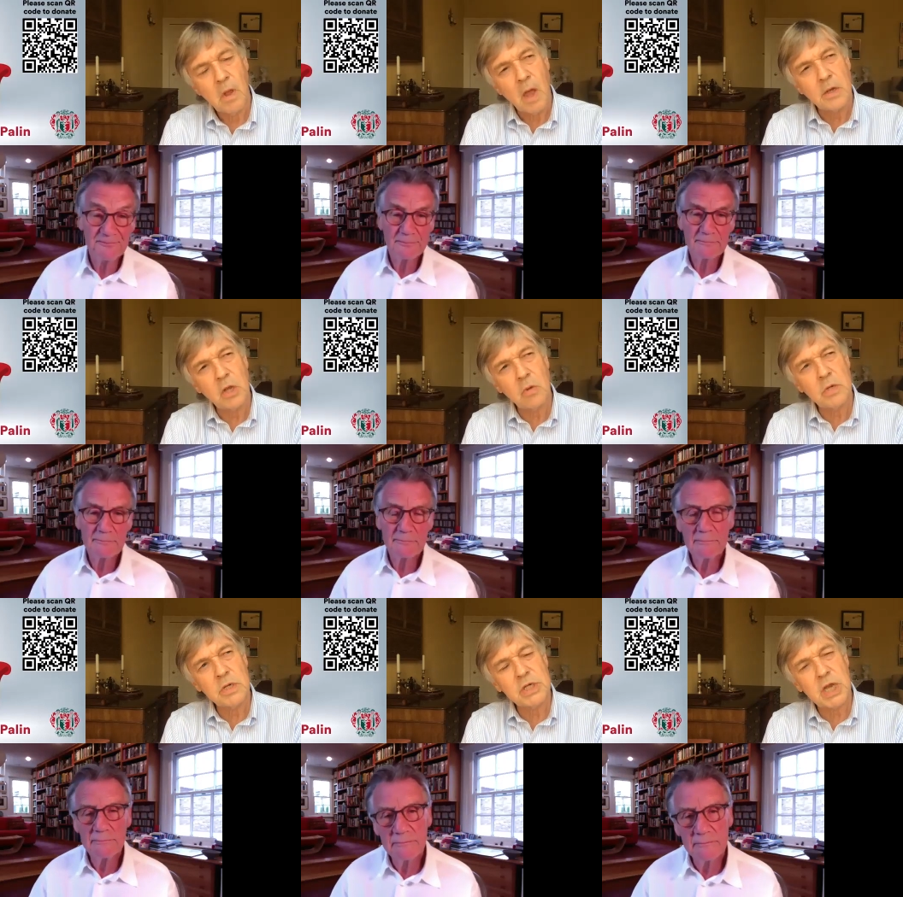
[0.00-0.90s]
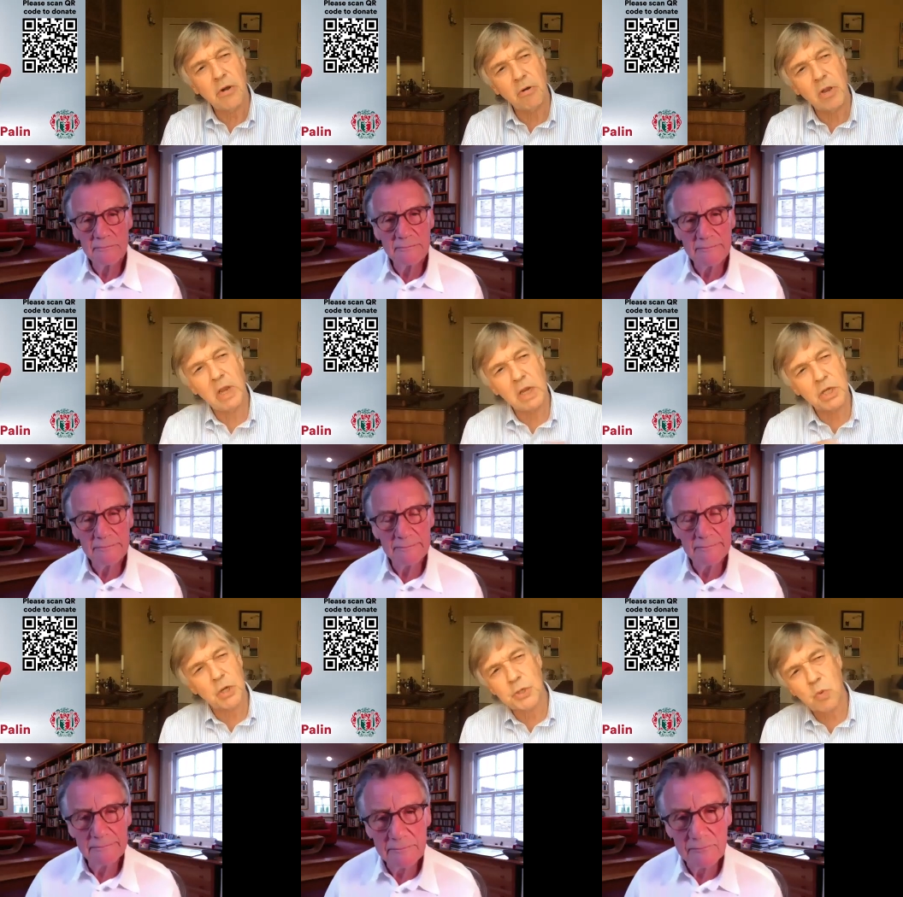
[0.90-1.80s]
Speaker 1: And you and Terry
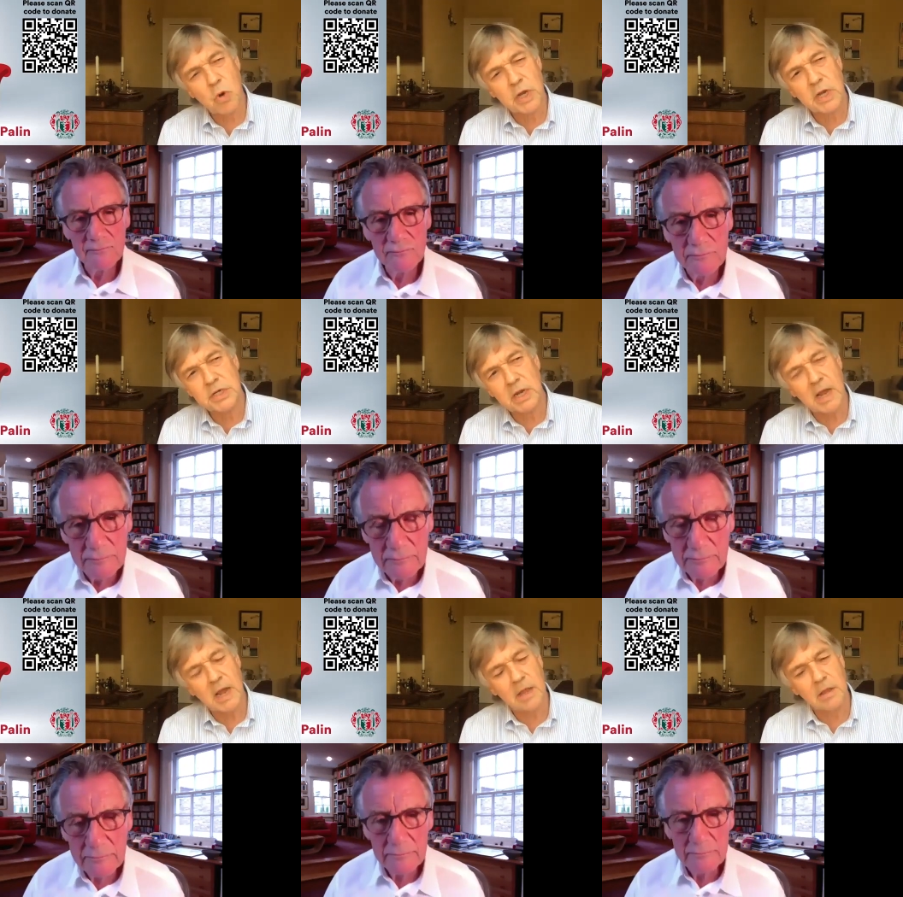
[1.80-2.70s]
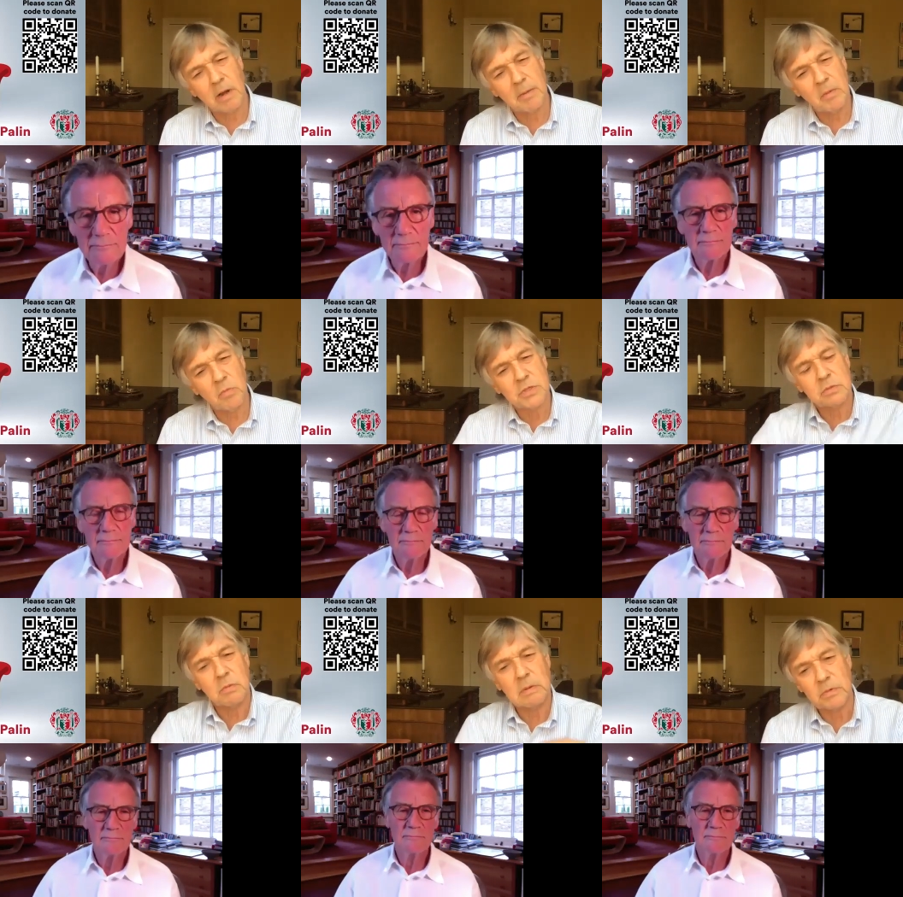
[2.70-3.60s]
Jones working together, I mean, was
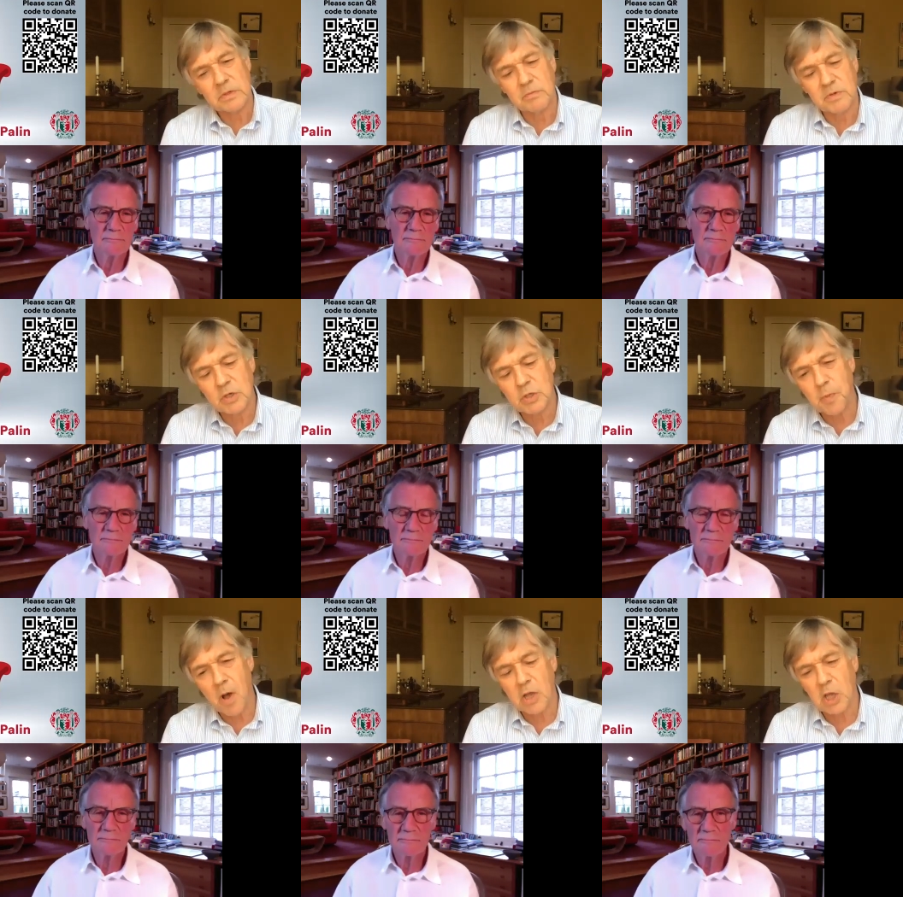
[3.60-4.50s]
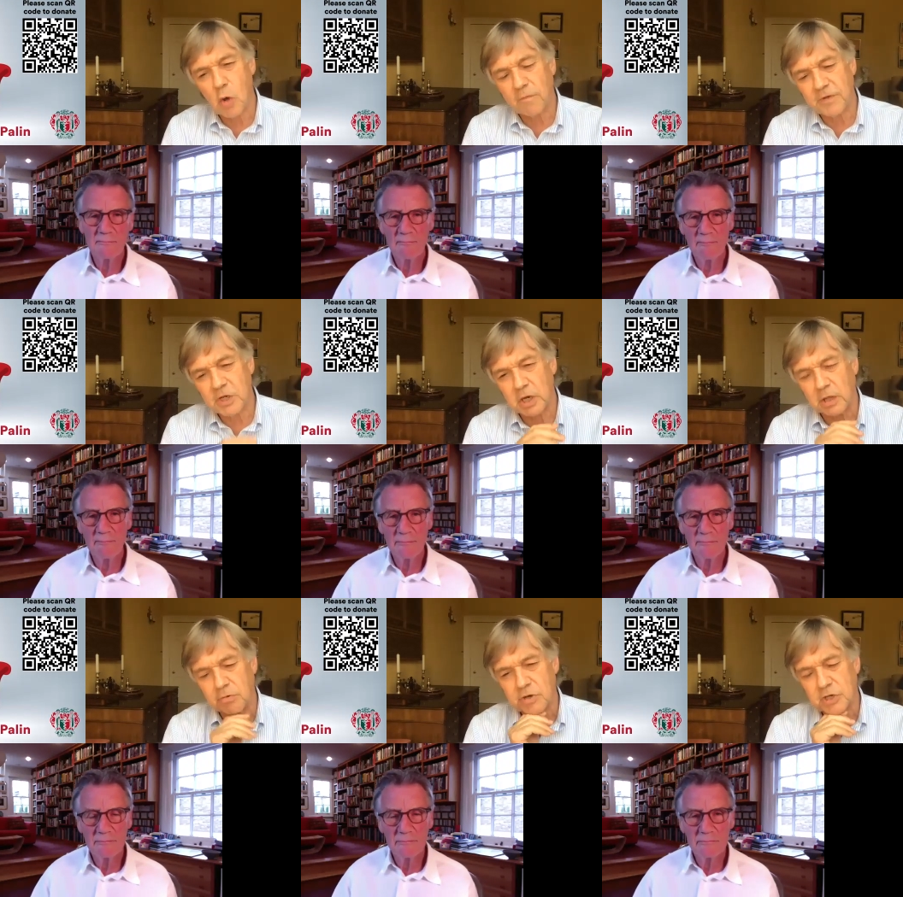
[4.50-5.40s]
were you sparking off each
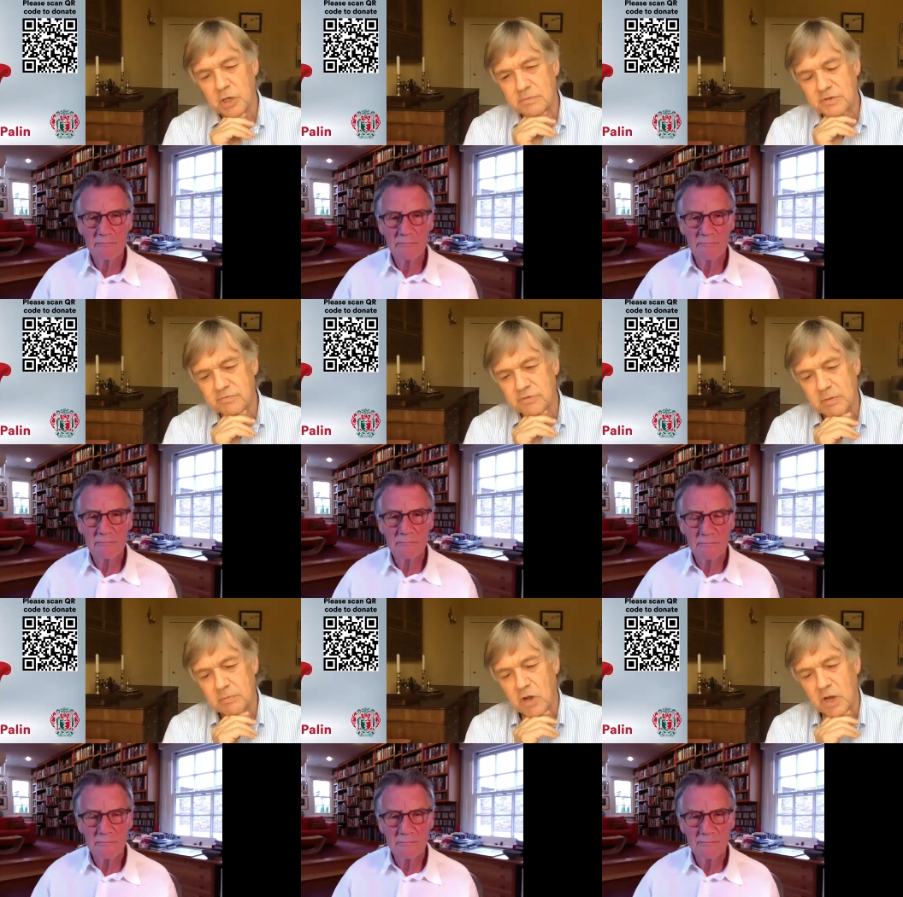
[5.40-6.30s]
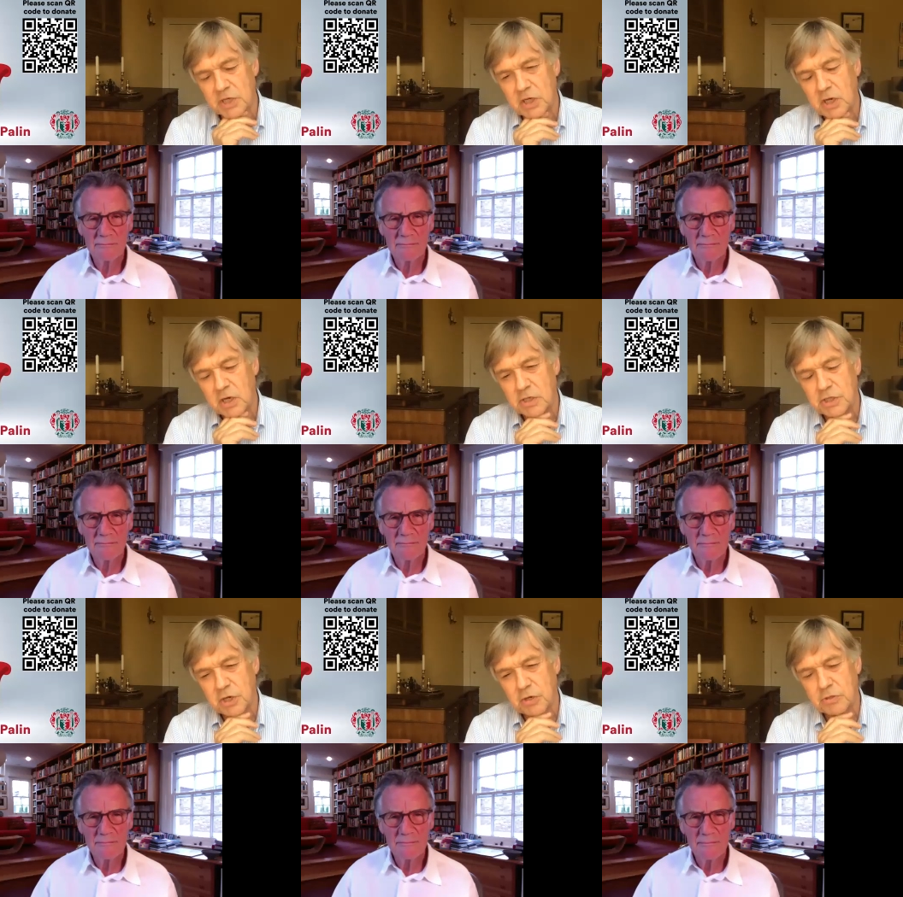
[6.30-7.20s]
other in terms of script writing and
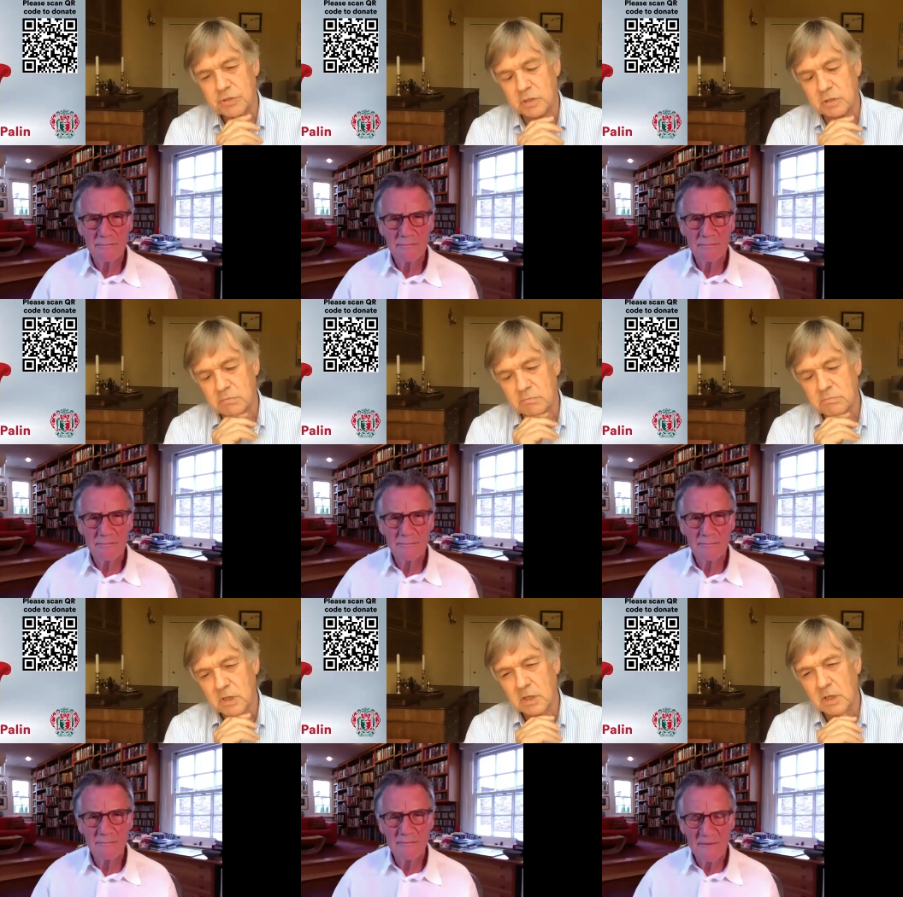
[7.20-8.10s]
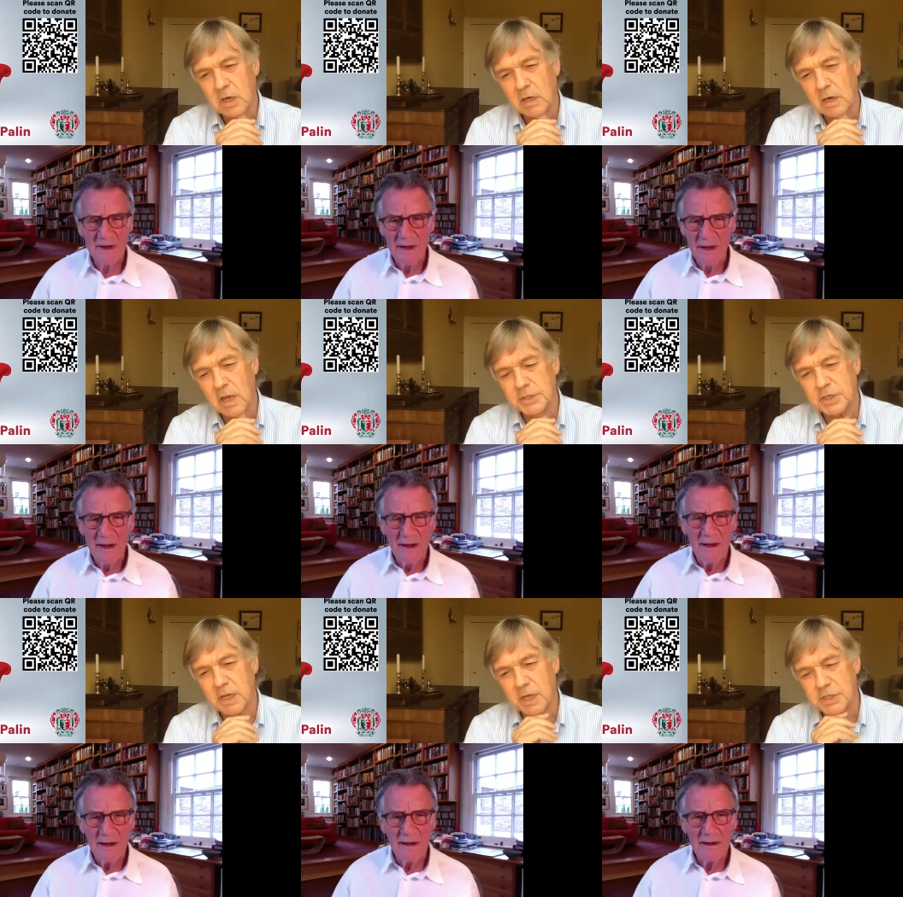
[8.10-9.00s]
jokes and and lines?
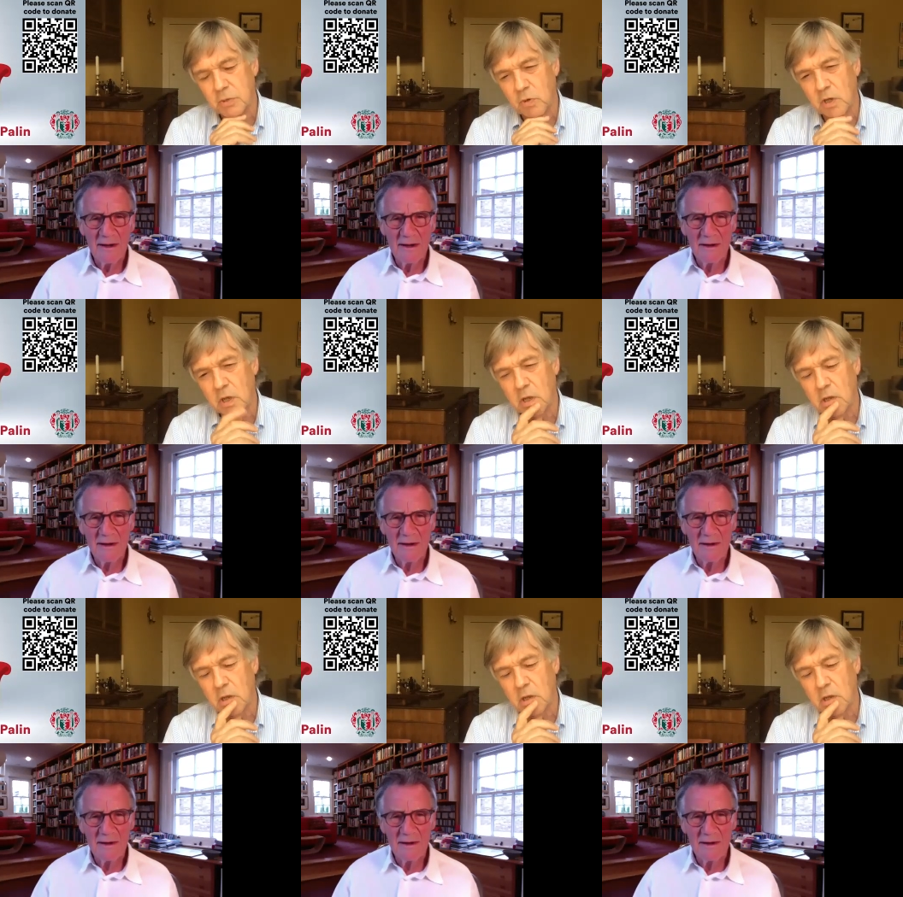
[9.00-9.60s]
I guess you were.